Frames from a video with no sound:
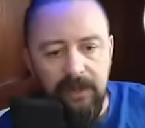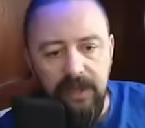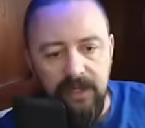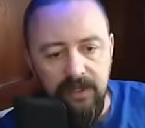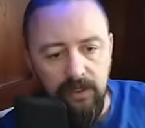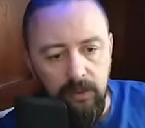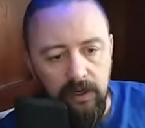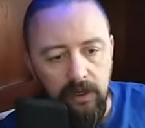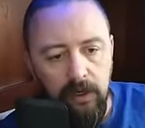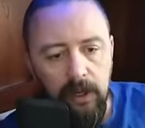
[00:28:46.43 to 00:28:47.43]
Yes, this one
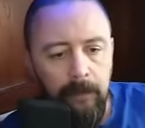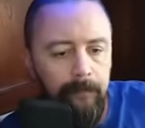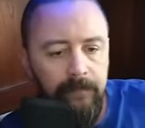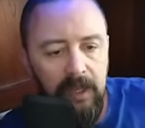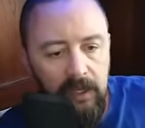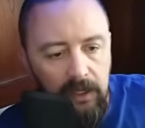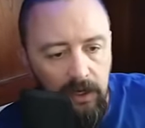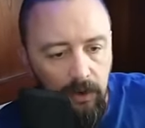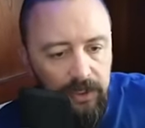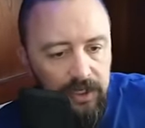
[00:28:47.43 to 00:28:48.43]
here. You
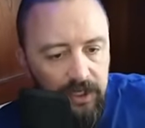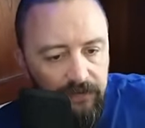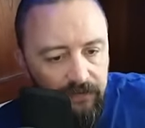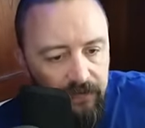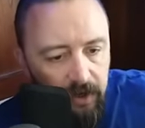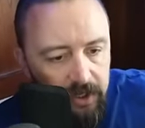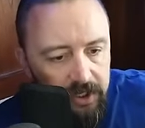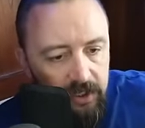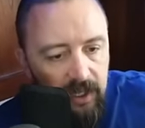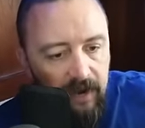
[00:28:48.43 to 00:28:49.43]
notice this
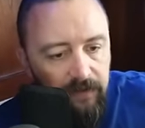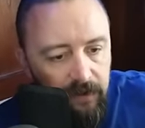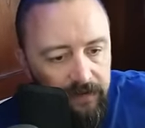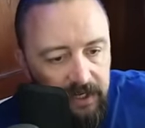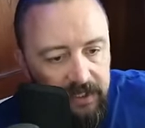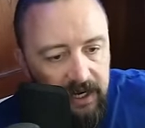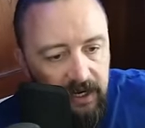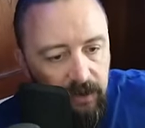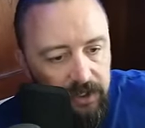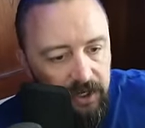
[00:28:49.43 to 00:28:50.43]
first level of
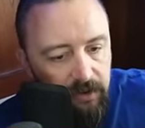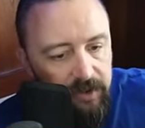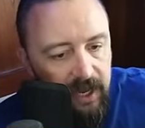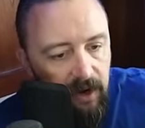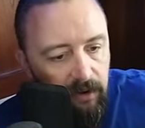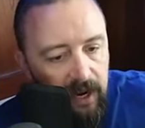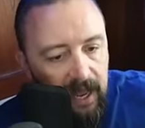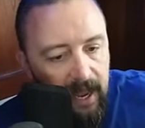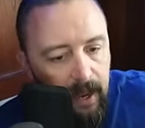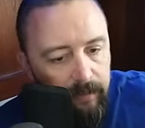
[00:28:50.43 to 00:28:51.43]
containers here, they are
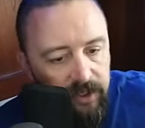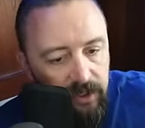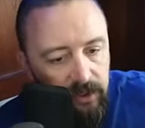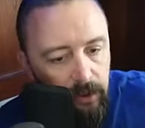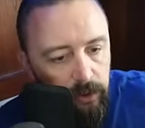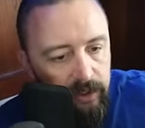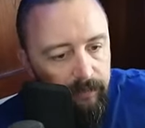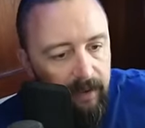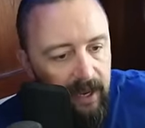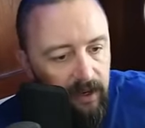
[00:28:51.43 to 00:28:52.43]
absolutely
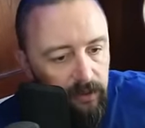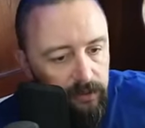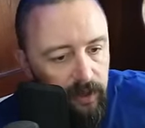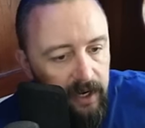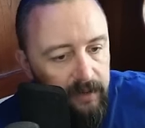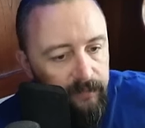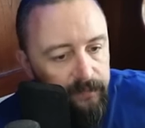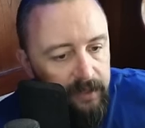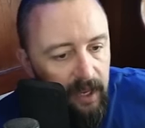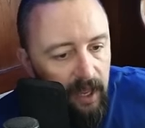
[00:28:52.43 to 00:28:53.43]
mangled, right?
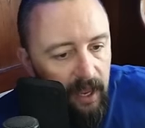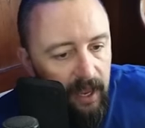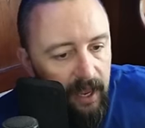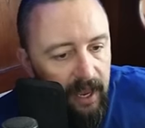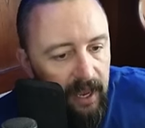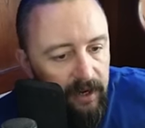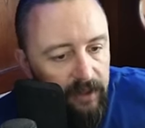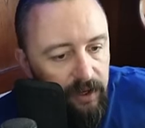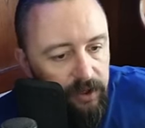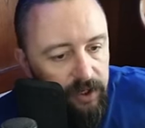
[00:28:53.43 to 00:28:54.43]
And
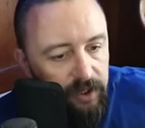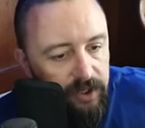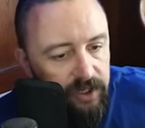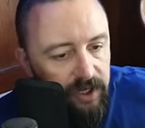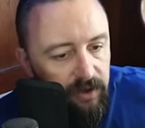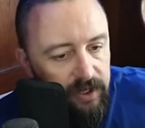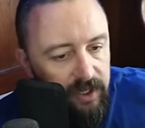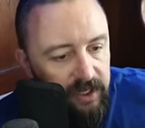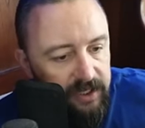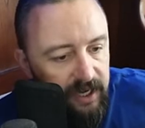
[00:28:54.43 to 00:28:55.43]
there's a series
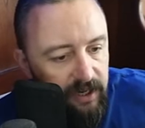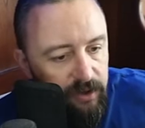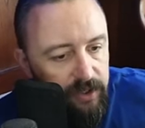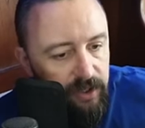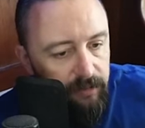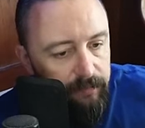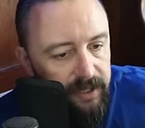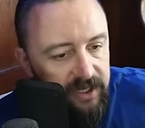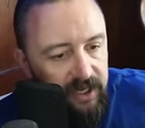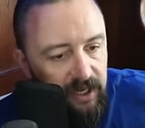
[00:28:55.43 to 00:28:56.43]
of containers that are
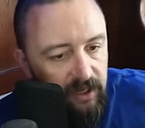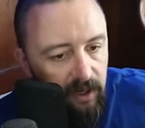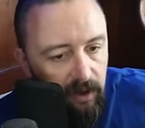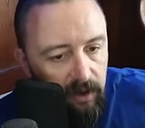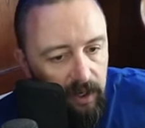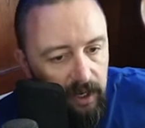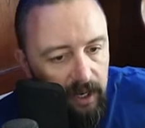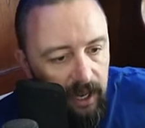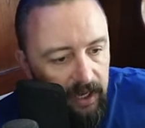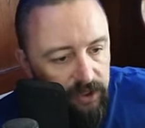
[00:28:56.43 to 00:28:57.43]
missing in there
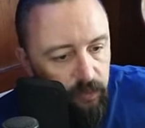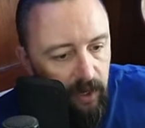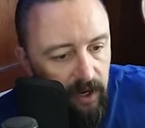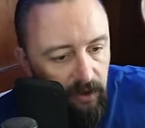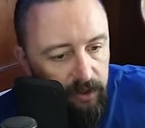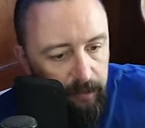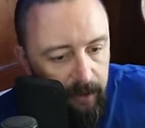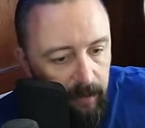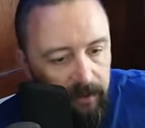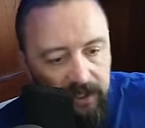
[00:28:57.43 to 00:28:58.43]
as well. They're
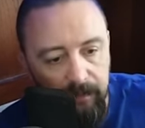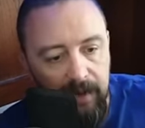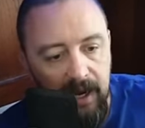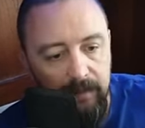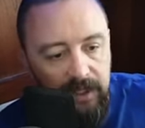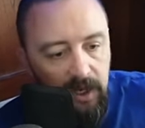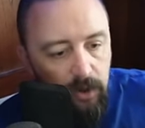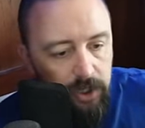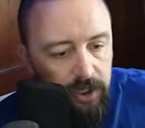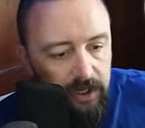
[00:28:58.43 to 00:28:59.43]
probably at the bottom of the
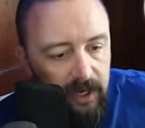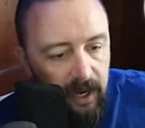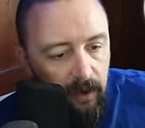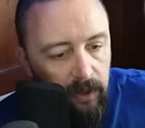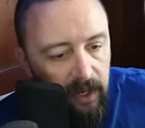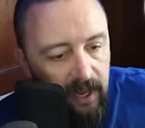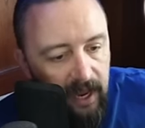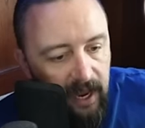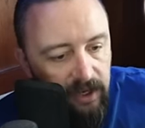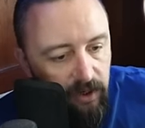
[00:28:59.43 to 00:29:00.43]
ocean now.
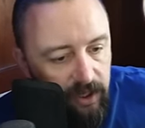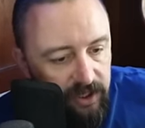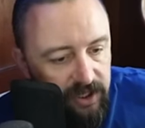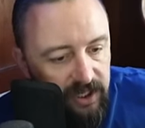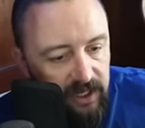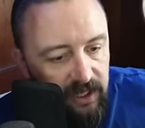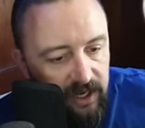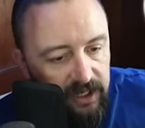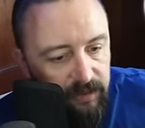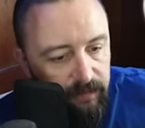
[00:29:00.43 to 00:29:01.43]
And you can see
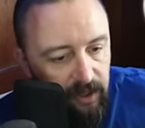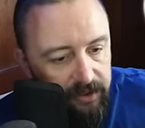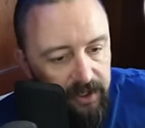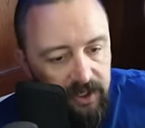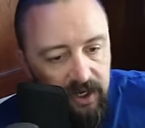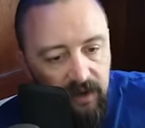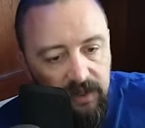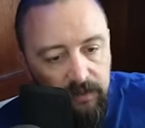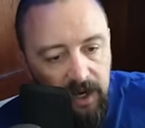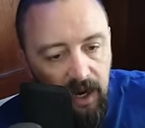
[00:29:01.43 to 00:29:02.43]
like some melted stuff,
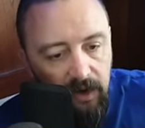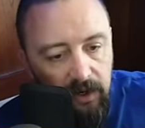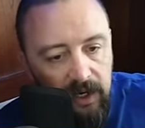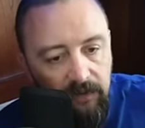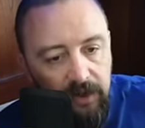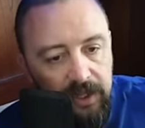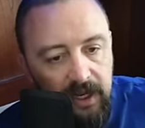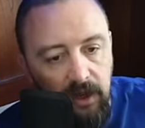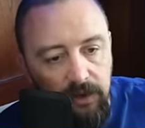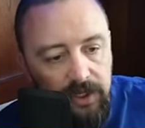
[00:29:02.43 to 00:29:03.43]
some concrete,
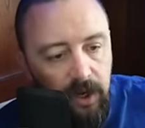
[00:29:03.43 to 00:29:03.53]
everything else.